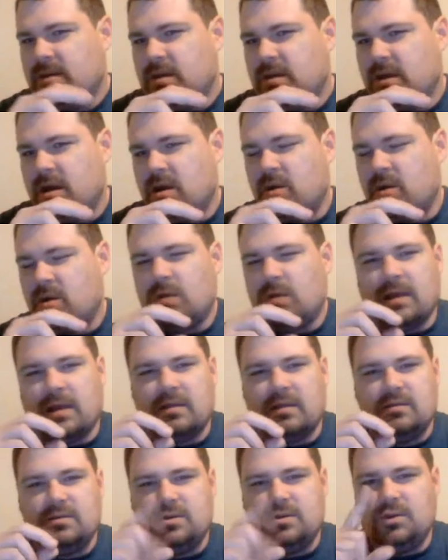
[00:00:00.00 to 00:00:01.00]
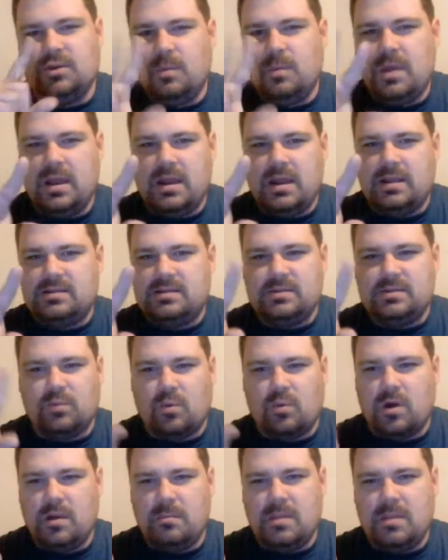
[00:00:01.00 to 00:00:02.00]
like 2
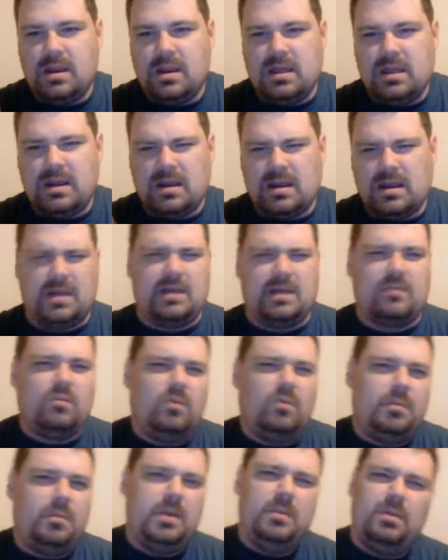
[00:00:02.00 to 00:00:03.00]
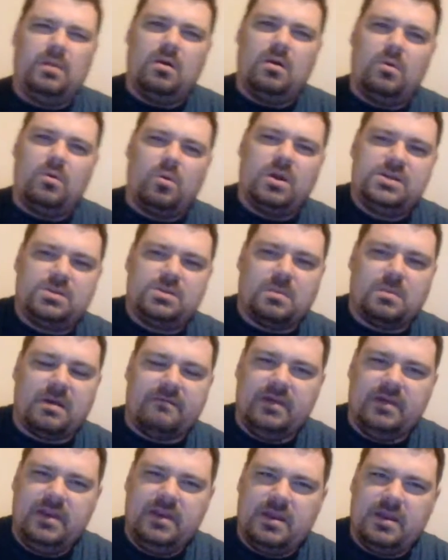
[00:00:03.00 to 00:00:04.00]
minutes, 1 minute. And I'm like, well, people aren't watching my
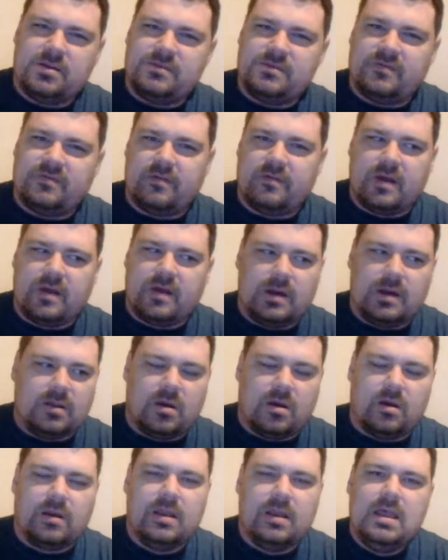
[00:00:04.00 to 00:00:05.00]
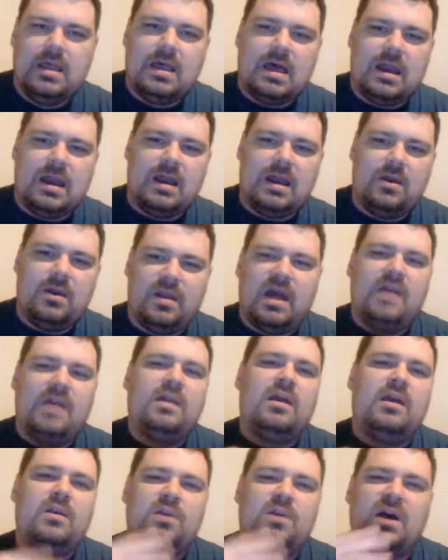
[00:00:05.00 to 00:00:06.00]
videos for very long. And
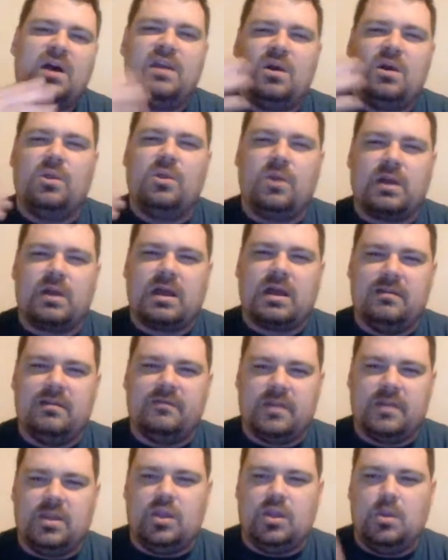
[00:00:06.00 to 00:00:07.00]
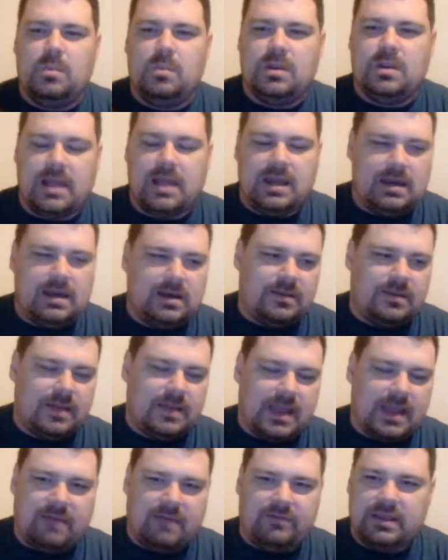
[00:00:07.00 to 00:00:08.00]
I know they're kind of accumulated and they
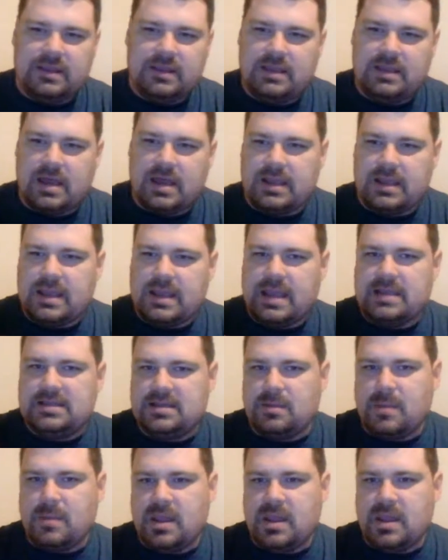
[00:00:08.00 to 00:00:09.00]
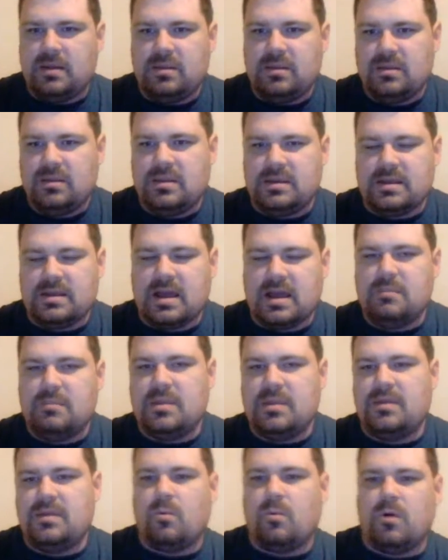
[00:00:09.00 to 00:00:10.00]
have to kind of guesstimate the time
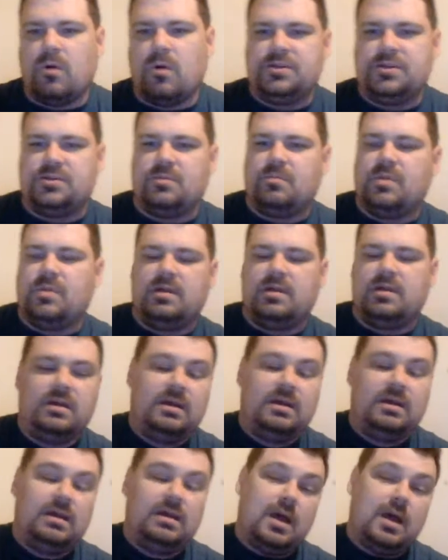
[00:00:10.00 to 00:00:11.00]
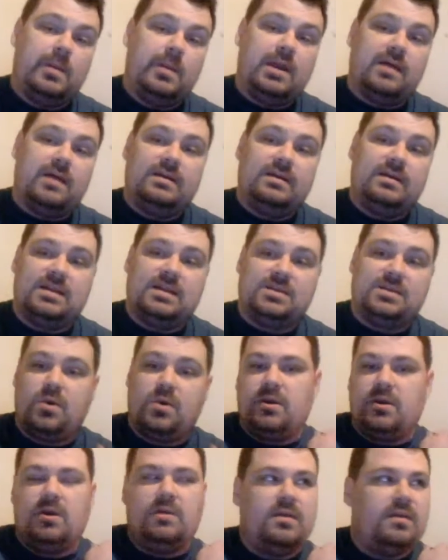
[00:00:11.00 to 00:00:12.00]
that they watch them. But I mean, I think that's
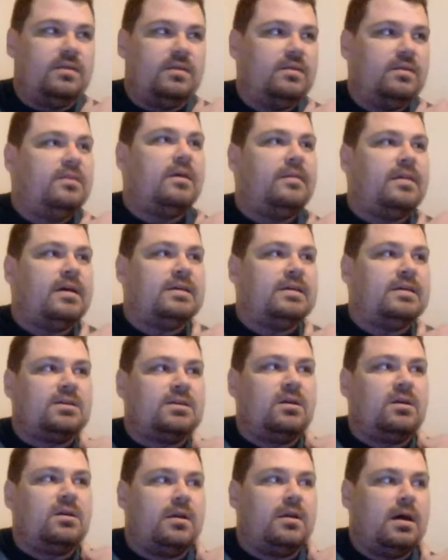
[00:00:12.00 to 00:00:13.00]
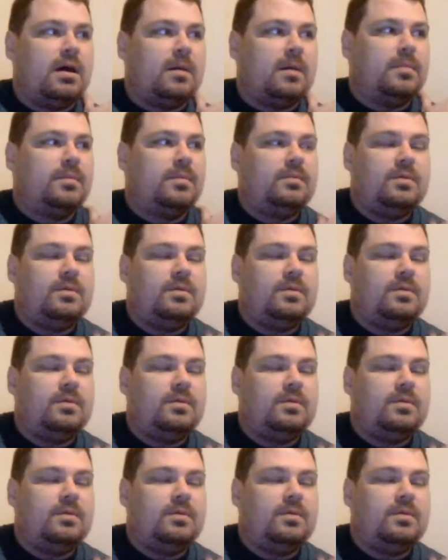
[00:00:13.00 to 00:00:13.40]
pretty good that's gone up,